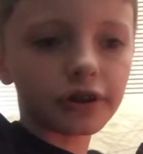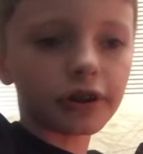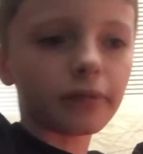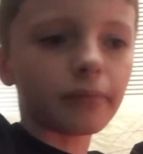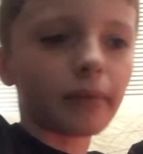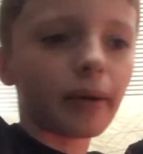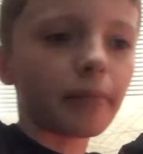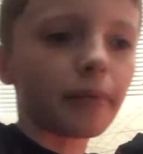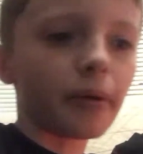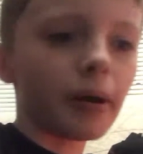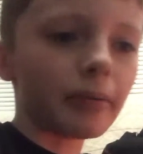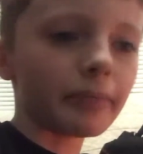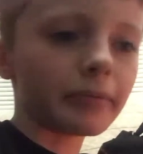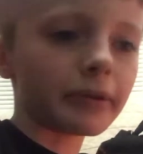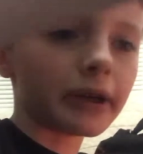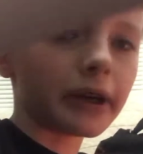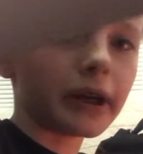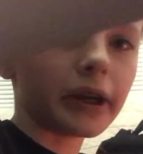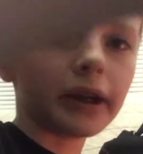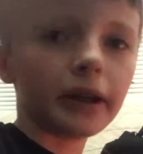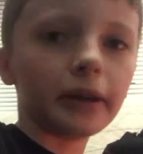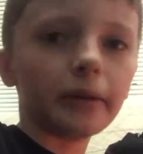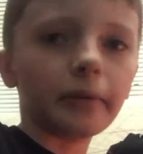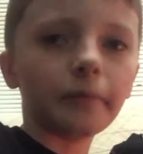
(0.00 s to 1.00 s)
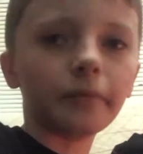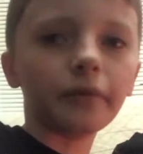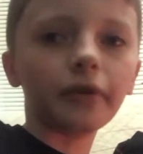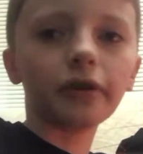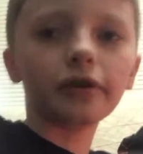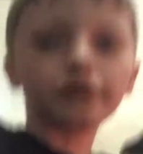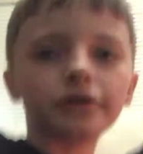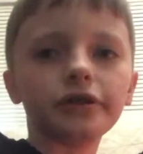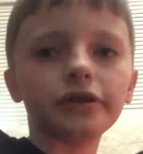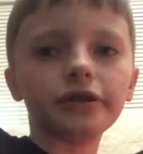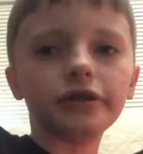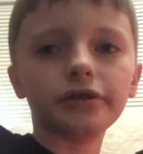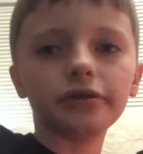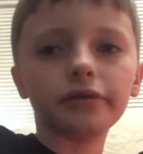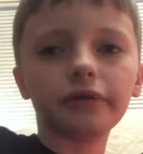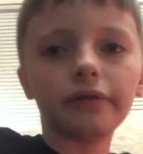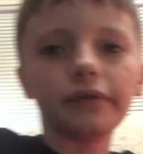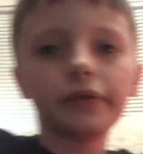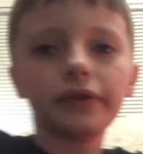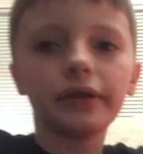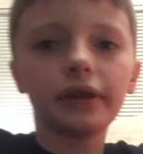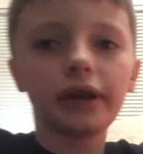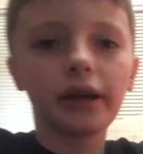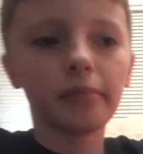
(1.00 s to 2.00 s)
my pop can and I'm thirsty, so every
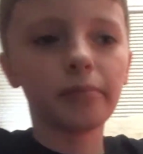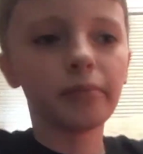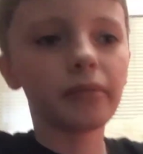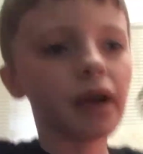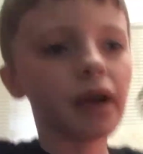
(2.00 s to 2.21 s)
time.